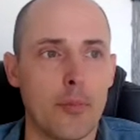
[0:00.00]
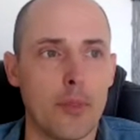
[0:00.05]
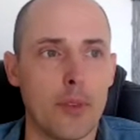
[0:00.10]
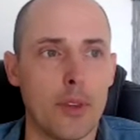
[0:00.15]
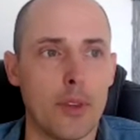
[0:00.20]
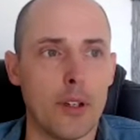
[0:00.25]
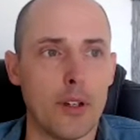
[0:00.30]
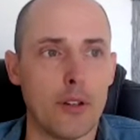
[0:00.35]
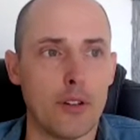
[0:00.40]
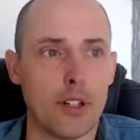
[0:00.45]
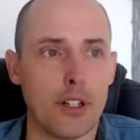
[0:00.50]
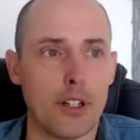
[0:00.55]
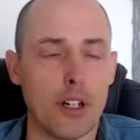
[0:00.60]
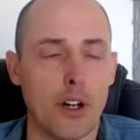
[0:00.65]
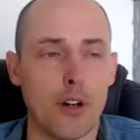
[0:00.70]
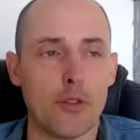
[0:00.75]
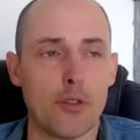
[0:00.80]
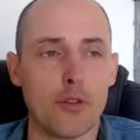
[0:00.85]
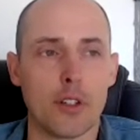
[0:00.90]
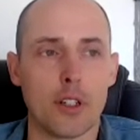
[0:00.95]
there are very
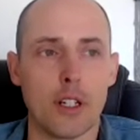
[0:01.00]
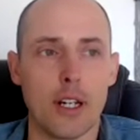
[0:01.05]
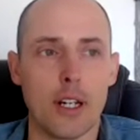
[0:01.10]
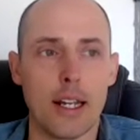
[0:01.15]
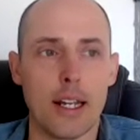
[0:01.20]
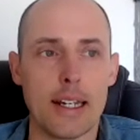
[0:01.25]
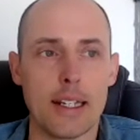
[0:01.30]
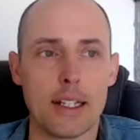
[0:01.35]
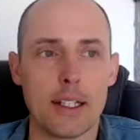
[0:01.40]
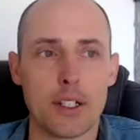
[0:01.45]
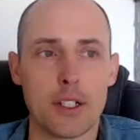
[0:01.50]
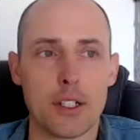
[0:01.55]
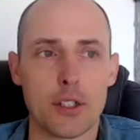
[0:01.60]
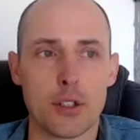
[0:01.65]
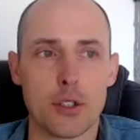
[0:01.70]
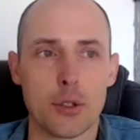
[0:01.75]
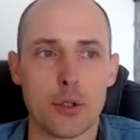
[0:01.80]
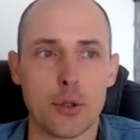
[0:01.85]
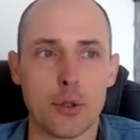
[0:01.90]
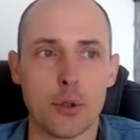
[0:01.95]
often layers
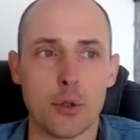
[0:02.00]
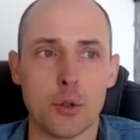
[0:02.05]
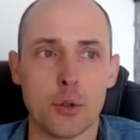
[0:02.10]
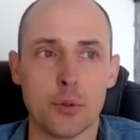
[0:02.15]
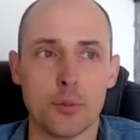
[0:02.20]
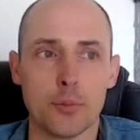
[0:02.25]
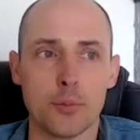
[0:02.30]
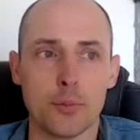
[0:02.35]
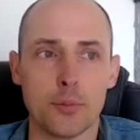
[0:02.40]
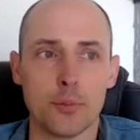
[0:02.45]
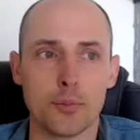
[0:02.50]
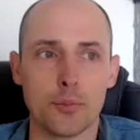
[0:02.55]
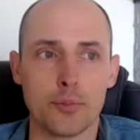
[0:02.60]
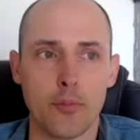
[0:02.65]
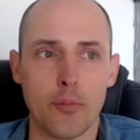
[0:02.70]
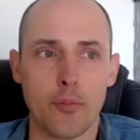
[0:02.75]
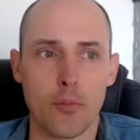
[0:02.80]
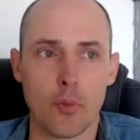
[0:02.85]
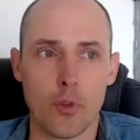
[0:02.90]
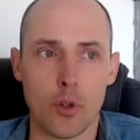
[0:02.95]
to
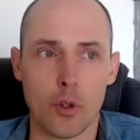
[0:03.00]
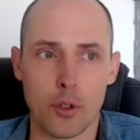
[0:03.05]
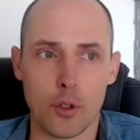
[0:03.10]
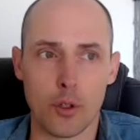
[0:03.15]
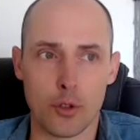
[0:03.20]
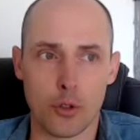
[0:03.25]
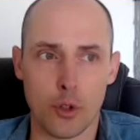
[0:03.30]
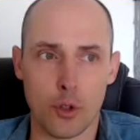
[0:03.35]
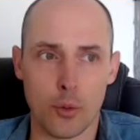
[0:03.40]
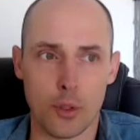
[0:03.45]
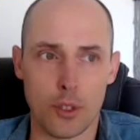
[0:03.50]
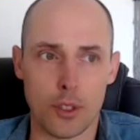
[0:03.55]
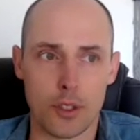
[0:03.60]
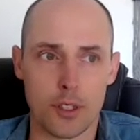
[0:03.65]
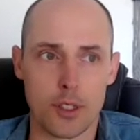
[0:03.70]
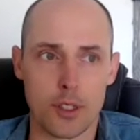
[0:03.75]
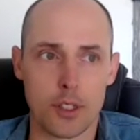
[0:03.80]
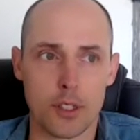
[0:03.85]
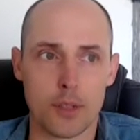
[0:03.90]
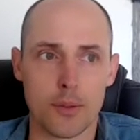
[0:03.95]
your
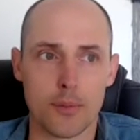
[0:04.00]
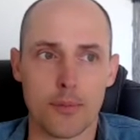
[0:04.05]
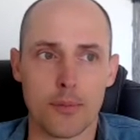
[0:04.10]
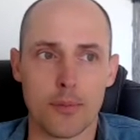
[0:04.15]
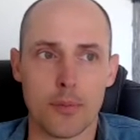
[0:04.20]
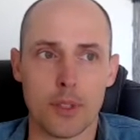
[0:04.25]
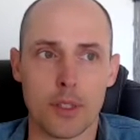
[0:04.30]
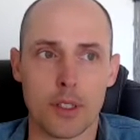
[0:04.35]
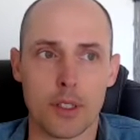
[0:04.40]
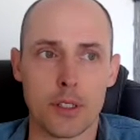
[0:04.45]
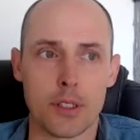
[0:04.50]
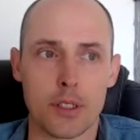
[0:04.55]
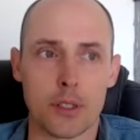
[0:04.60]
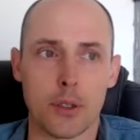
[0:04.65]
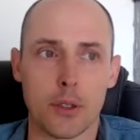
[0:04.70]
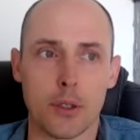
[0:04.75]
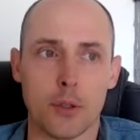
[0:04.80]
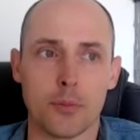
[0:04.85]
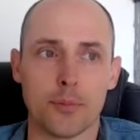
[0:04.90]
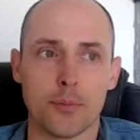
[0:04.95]
traumas. And
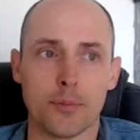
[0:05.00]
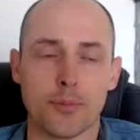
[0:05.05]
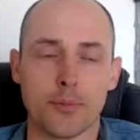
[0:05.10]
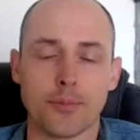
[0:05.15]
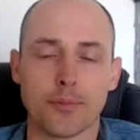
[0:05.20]
so